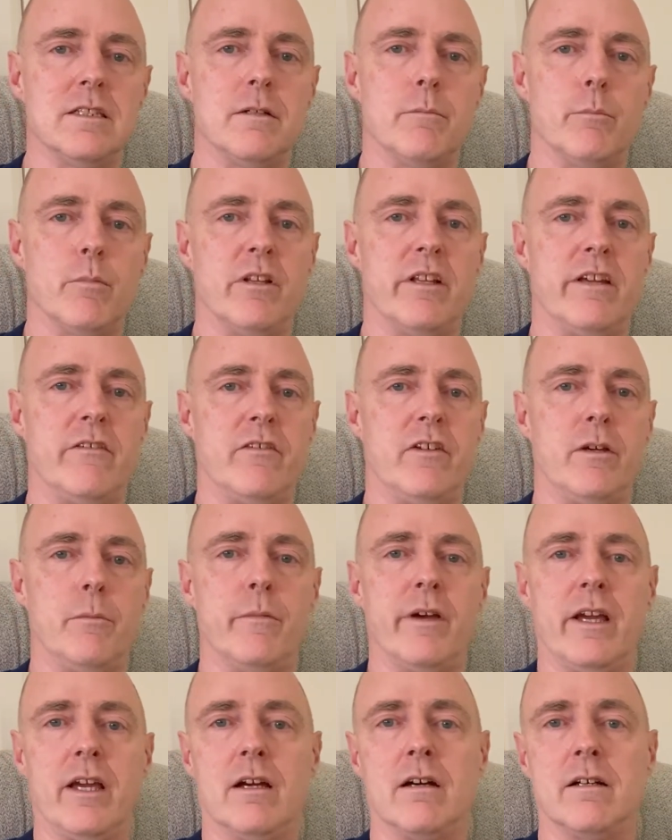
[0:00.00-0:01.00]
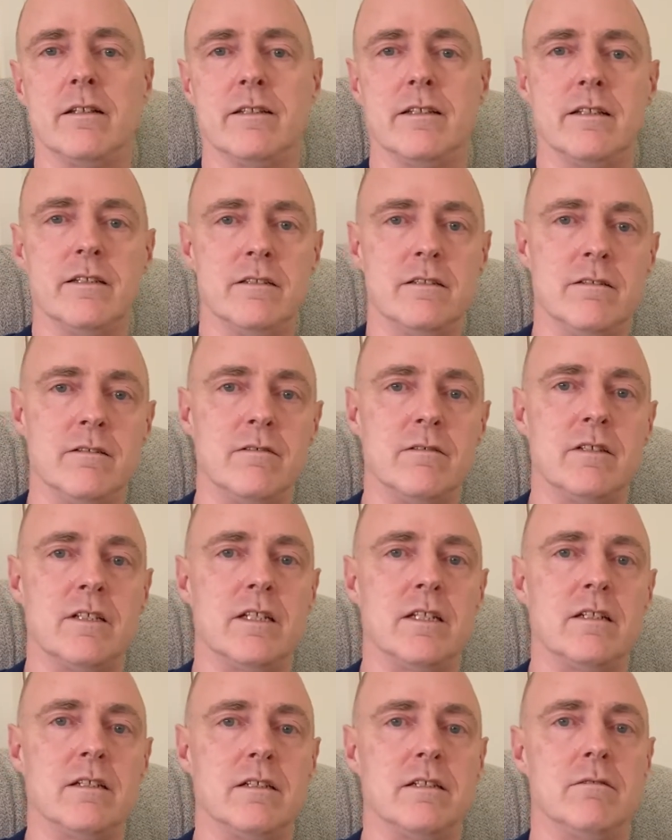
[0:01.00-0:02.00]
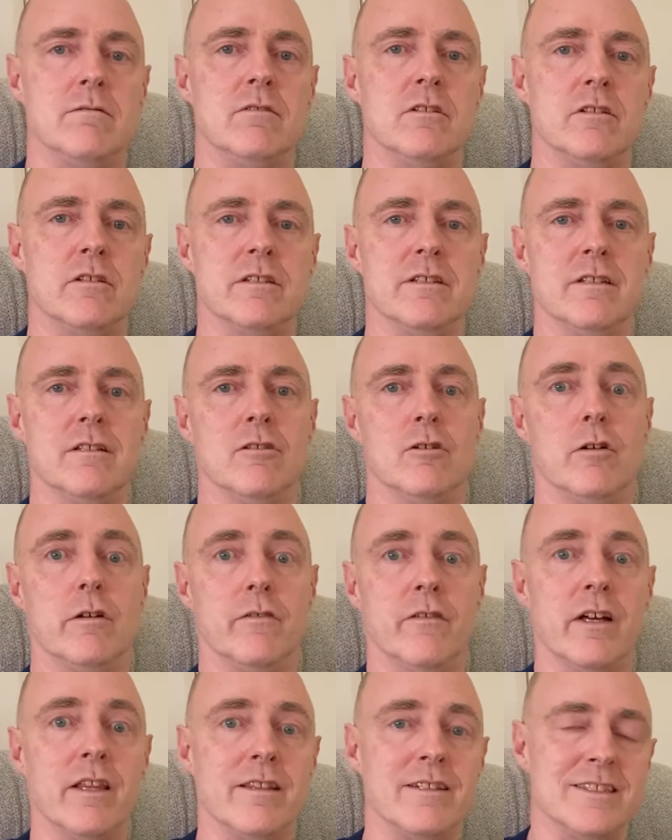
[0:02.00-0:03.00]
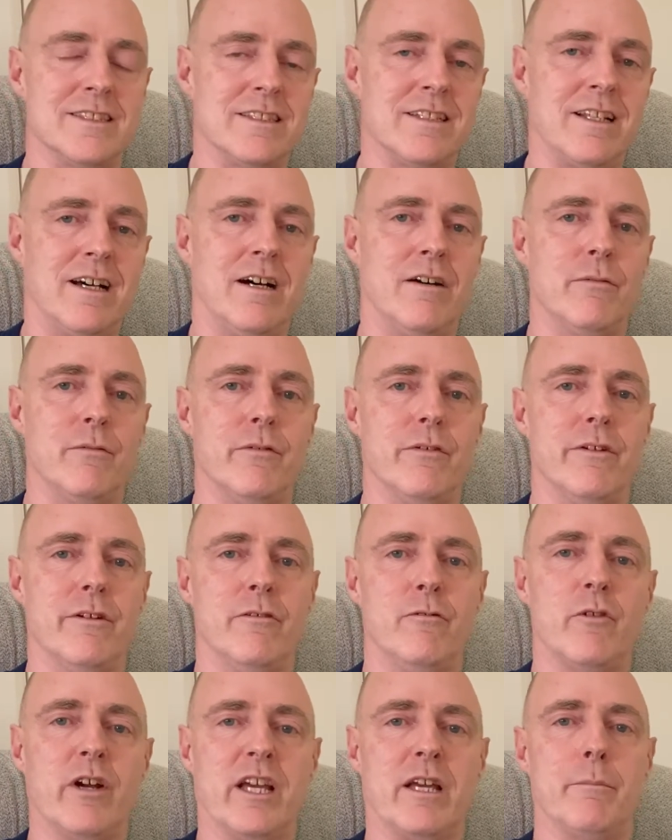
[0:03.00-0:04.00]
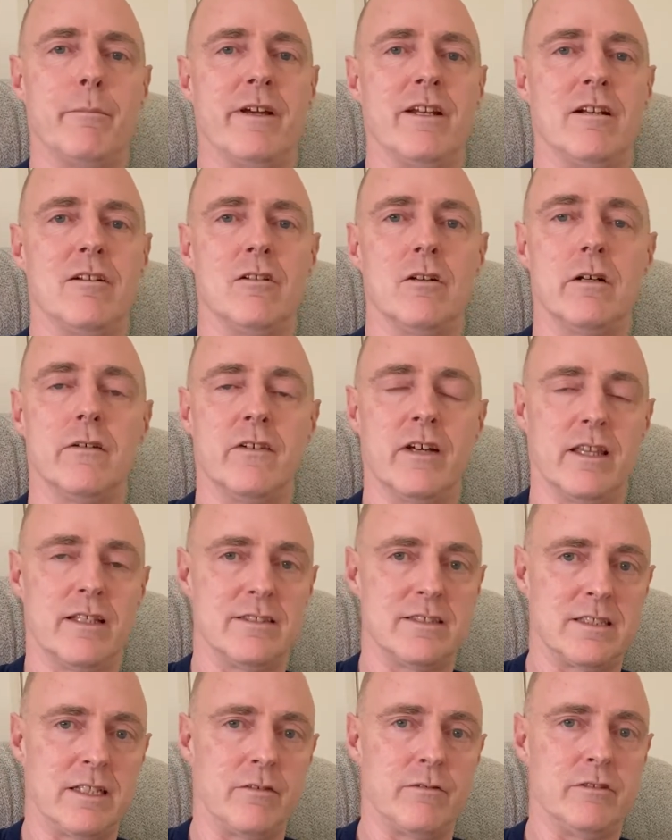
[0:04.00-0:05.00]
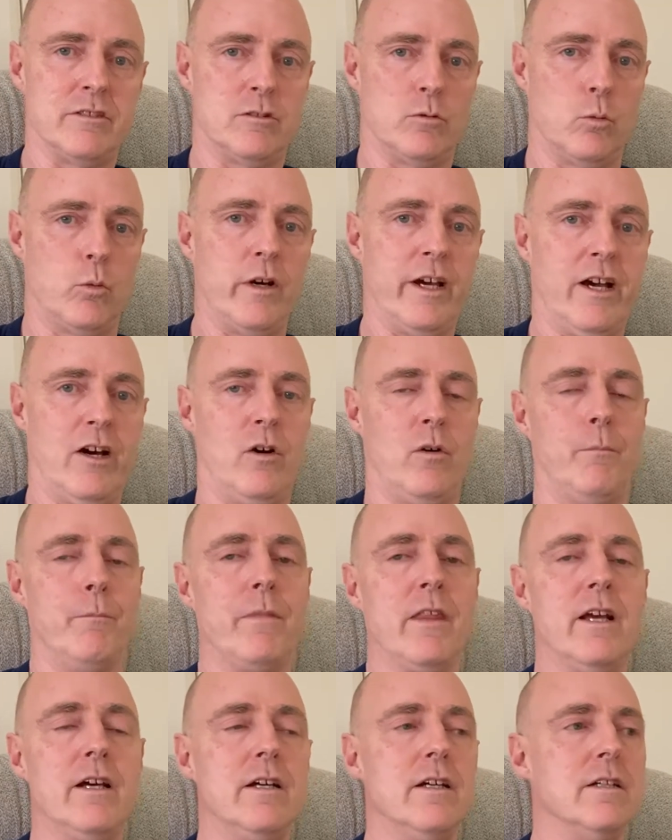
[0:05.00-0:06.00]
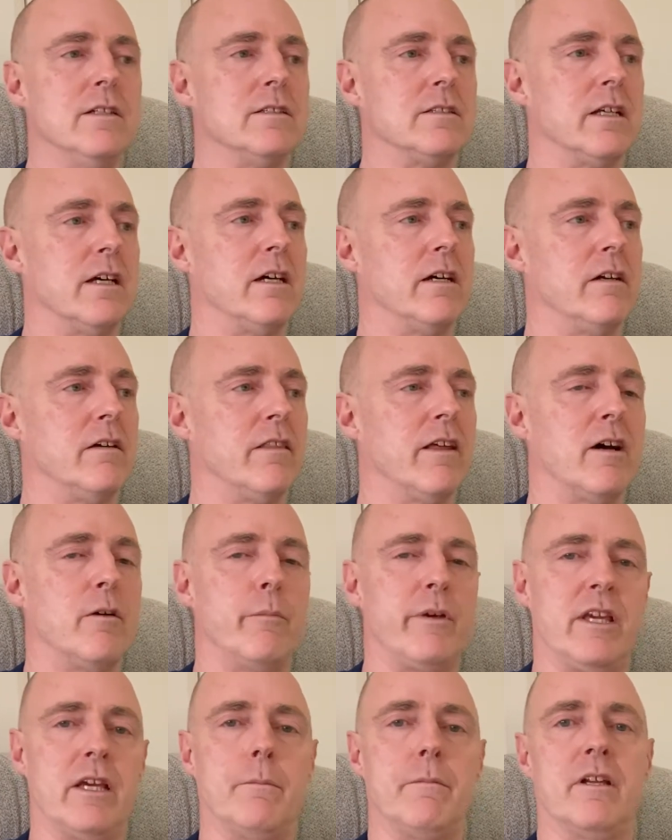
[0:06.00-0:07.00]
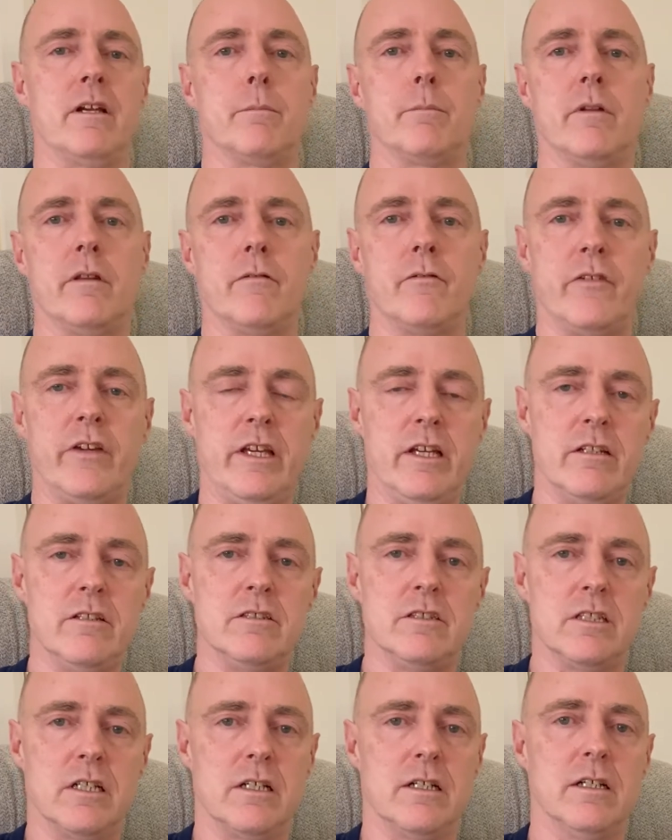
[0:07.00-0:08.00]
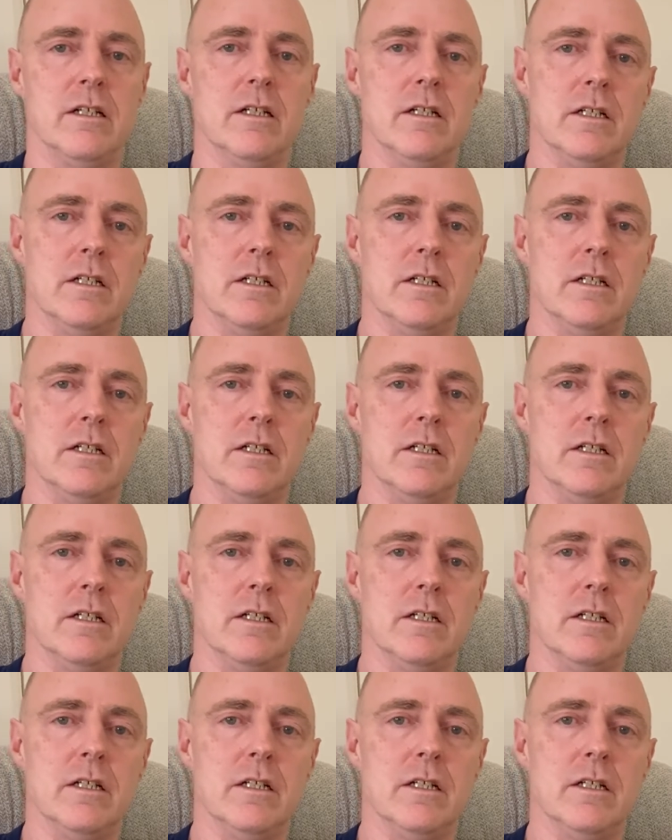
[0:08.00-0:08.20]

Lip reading: believe you me, I do kind of look at a lot of other stuff and recommend a lot of other stuff as well. So that'll be coming up in the future.